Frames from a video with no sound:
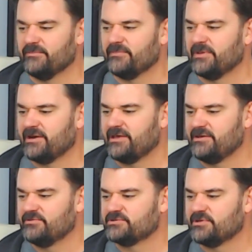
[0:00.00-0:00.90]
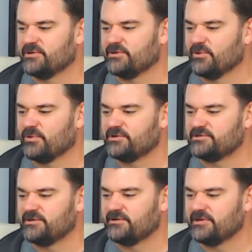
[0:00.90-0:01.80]
that he was the worst
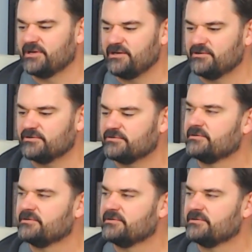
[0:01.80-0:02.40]
sinner that he knew.